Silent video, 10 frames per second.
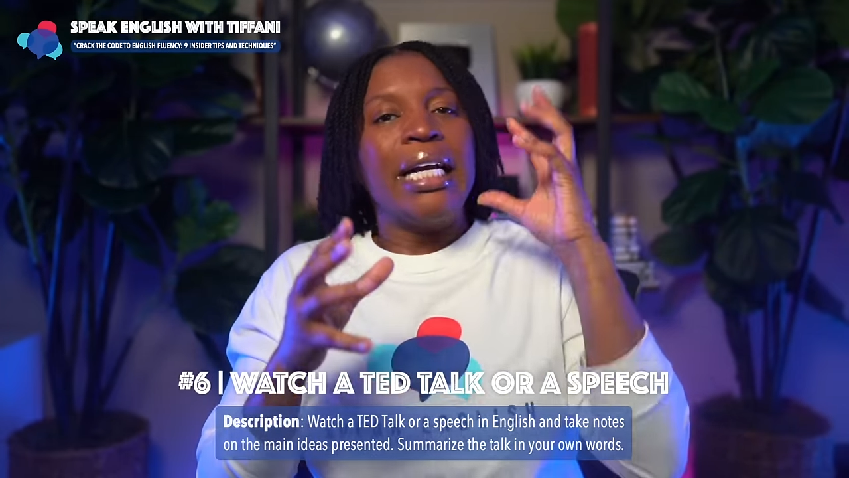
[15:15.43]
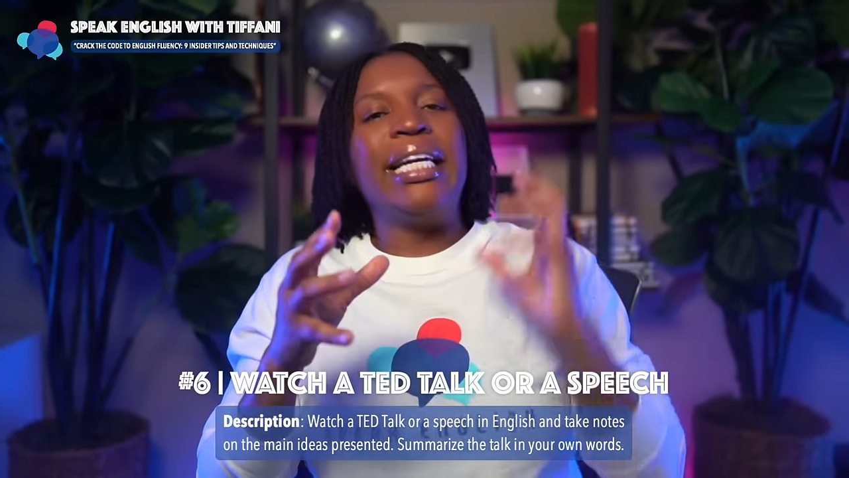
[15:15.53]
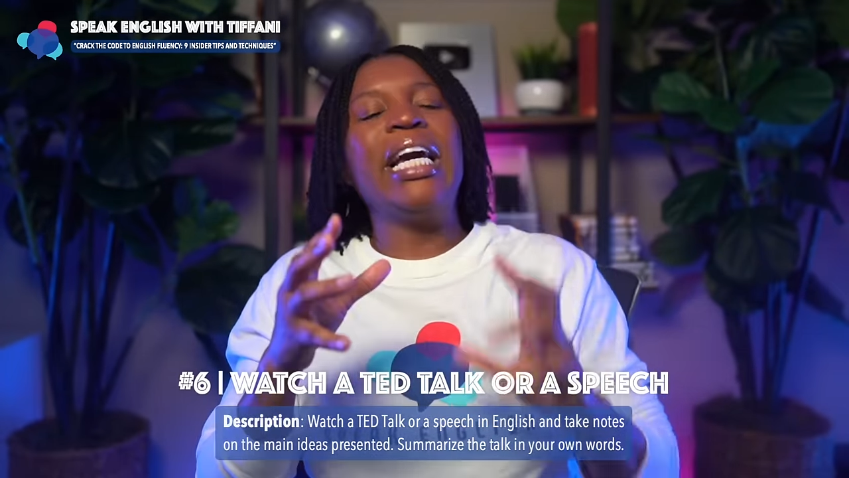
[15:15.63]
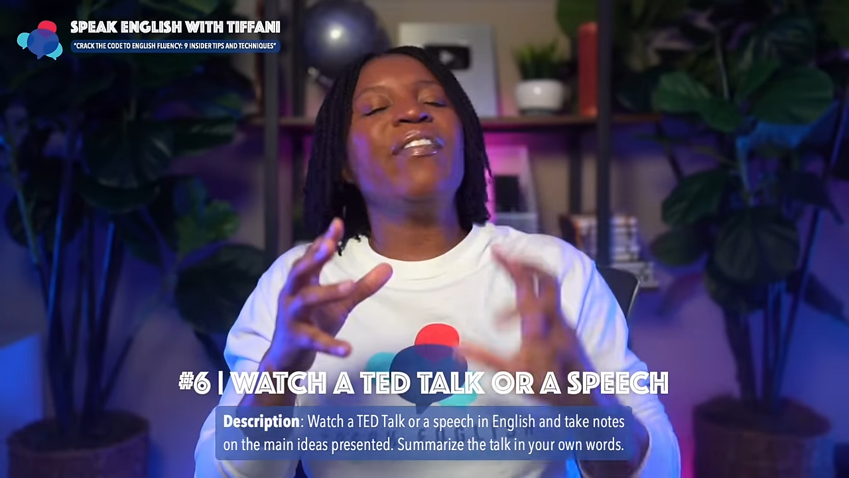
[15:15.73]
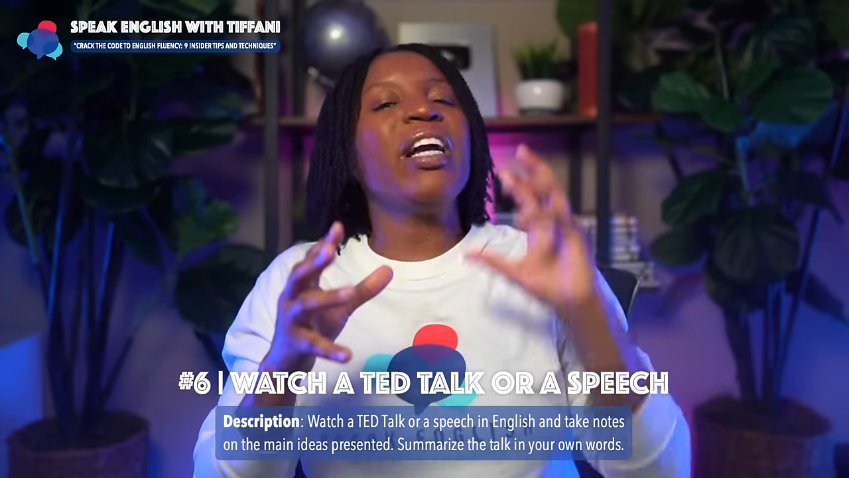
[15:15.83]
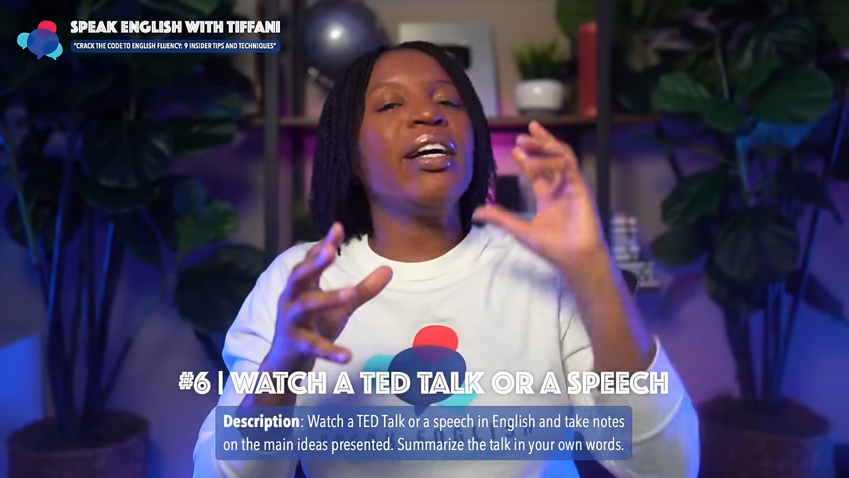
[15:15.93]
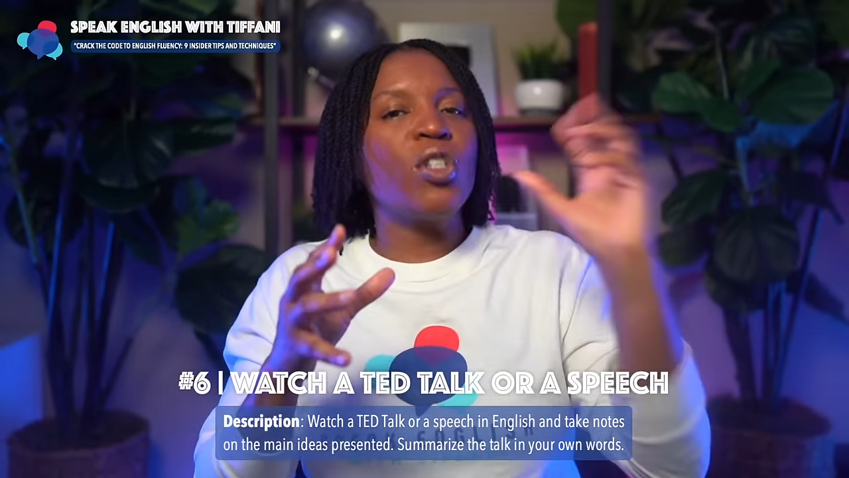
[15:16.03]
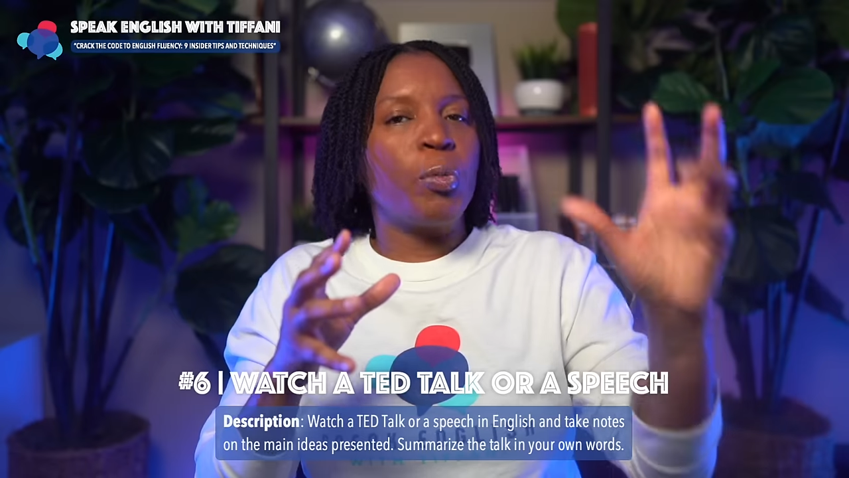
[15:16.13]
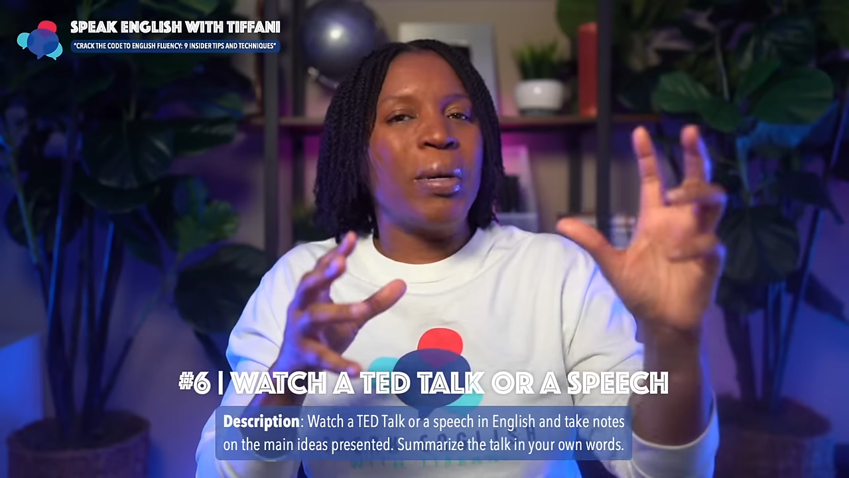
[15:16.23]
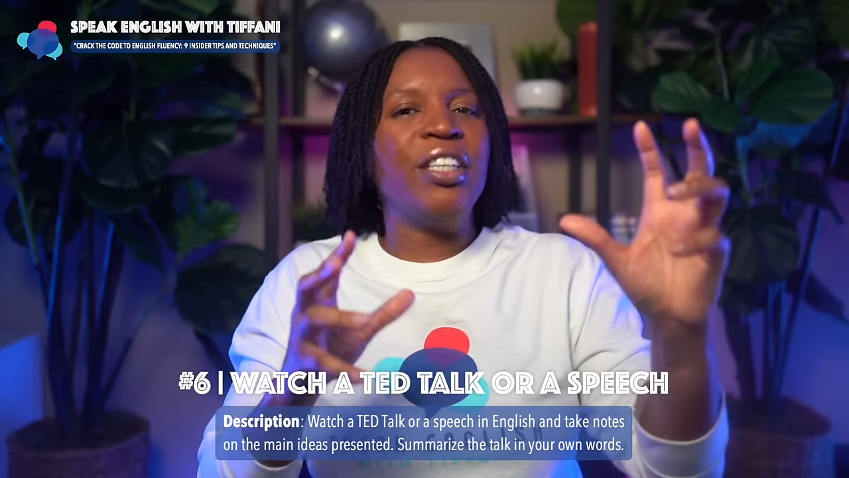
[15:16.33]
Giving a
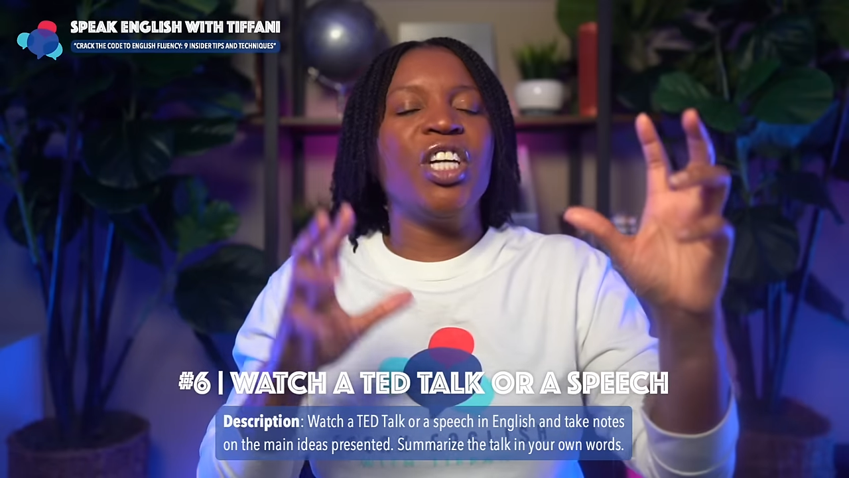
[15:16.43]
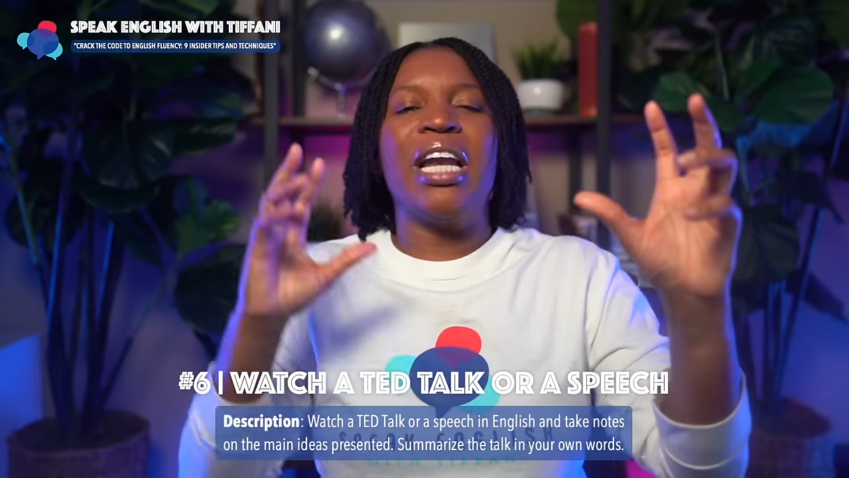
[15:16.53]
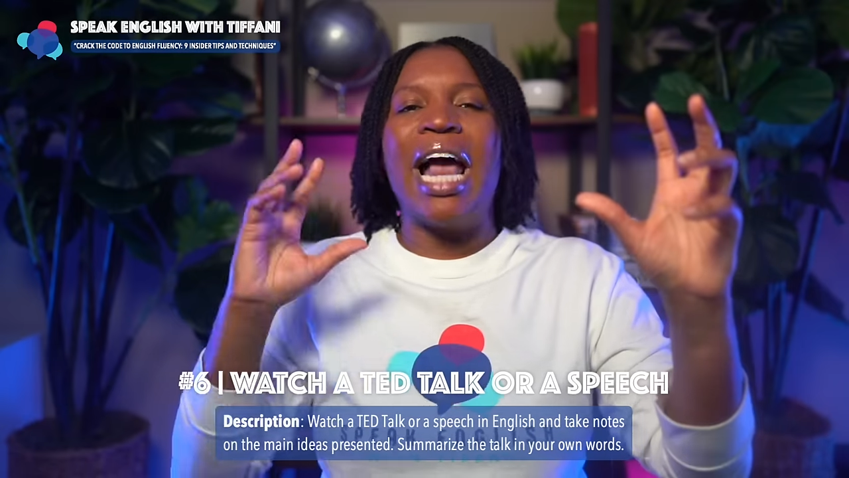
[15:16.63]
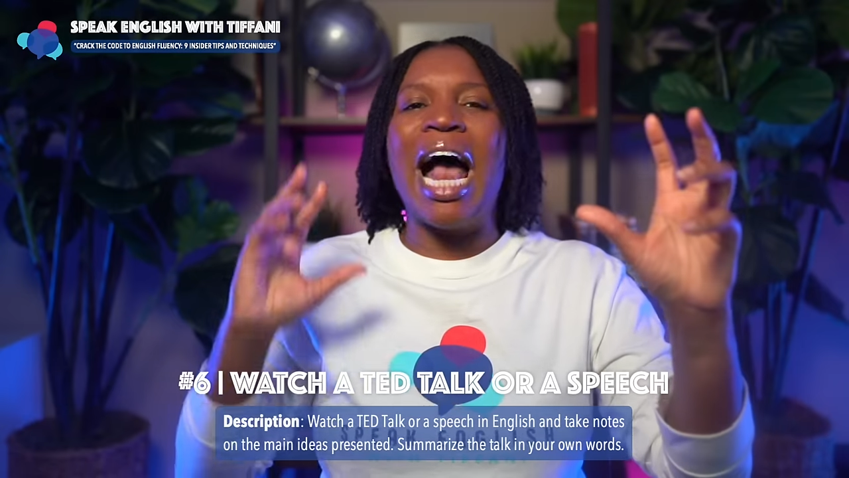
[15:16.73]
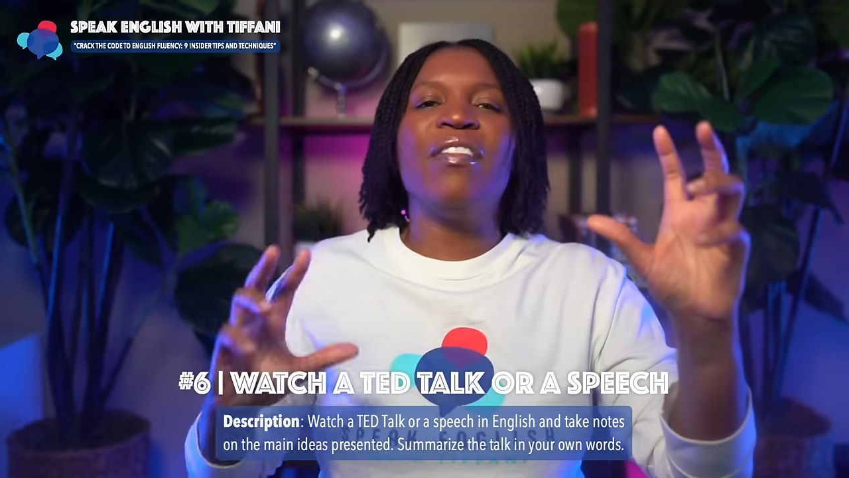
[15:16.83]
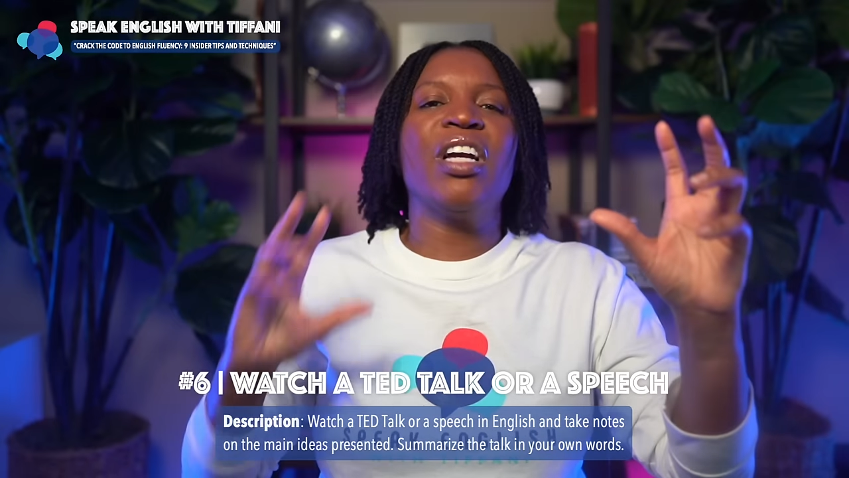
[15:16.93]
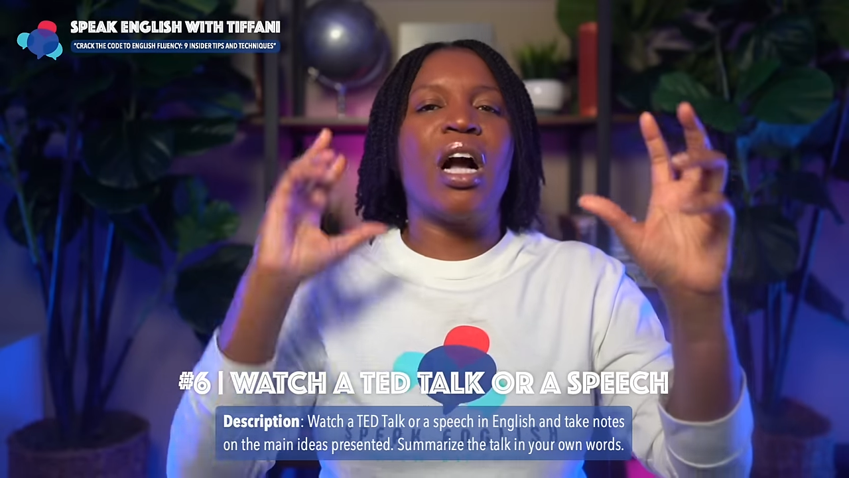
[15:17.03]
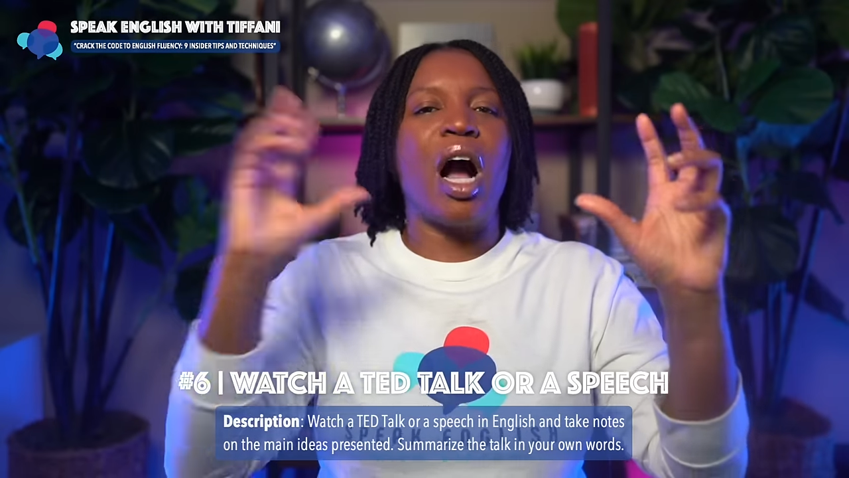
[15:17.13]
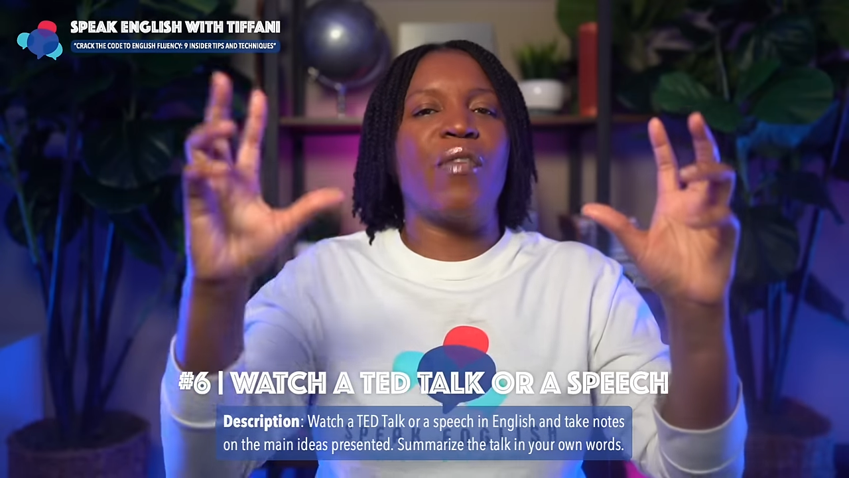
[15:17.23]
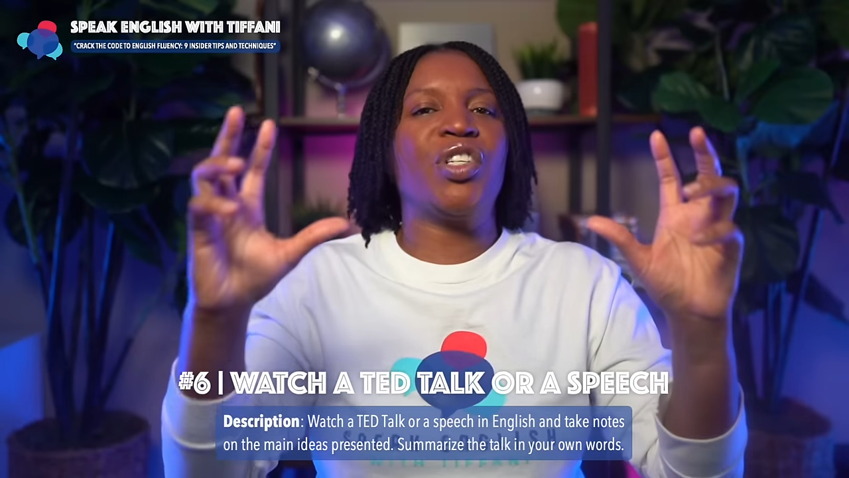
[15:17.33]
speech and having a
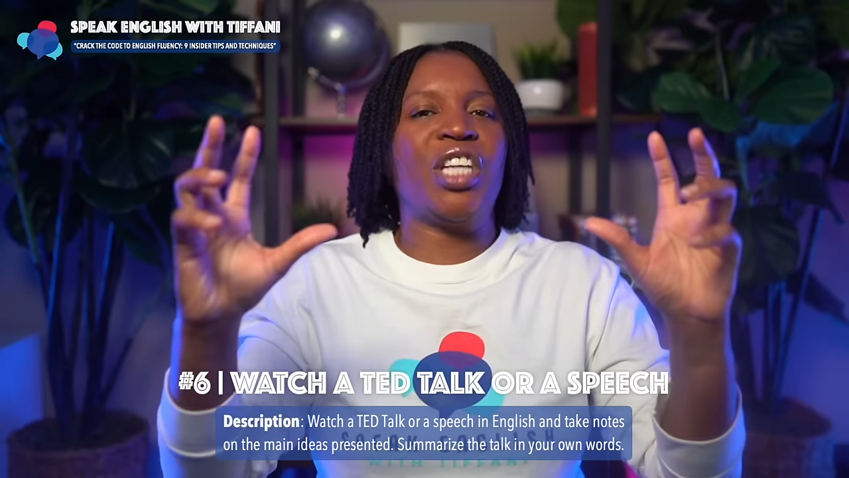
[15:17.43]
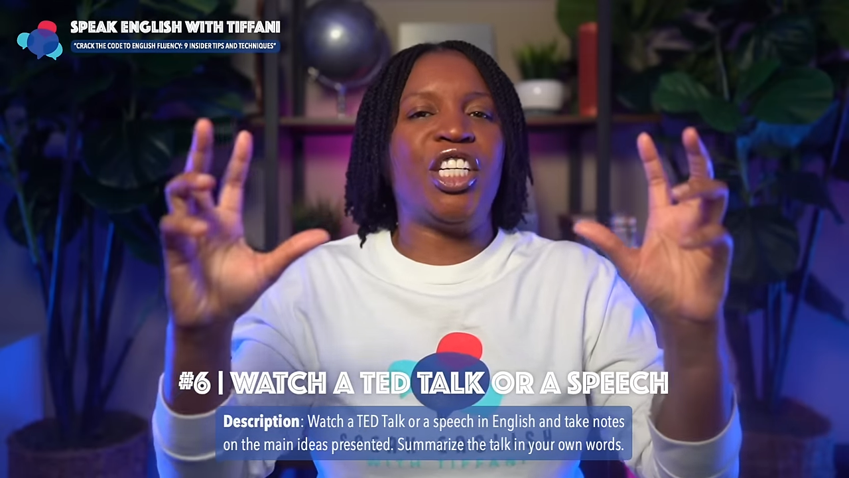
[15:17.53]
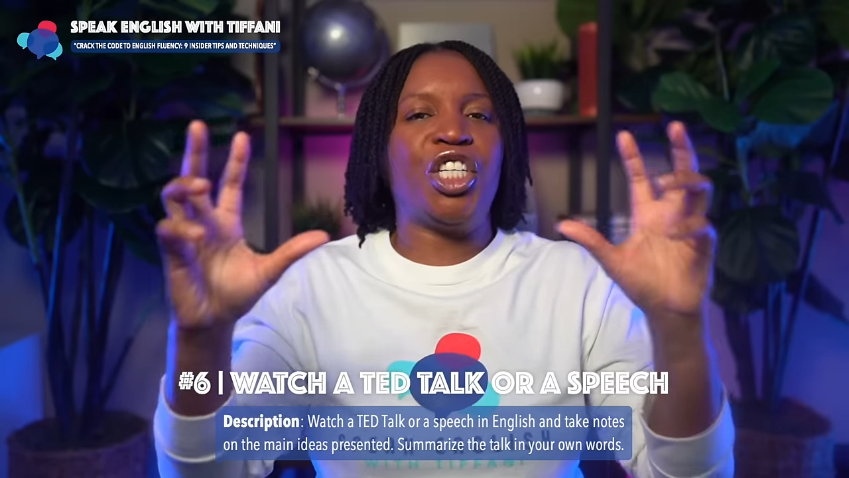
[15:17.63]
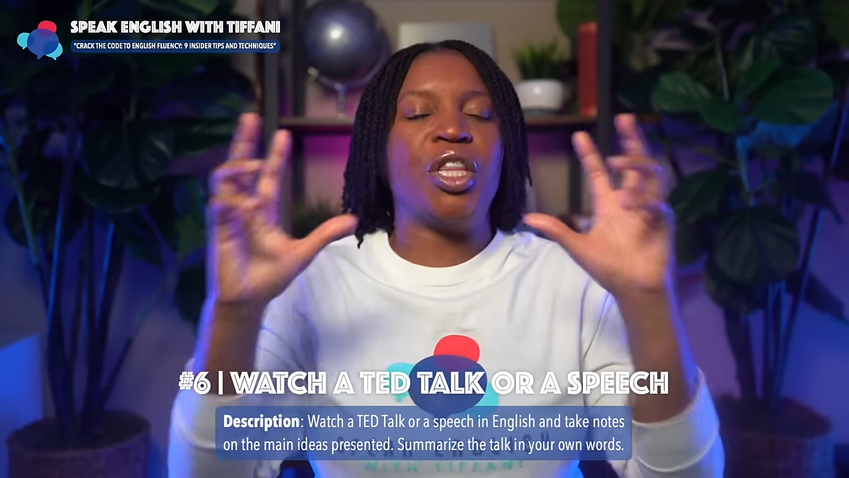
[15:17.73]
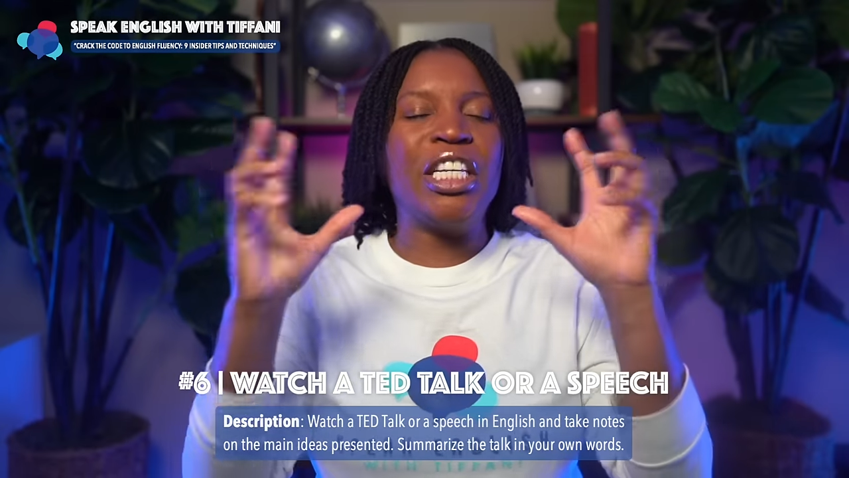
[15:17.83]
conversation,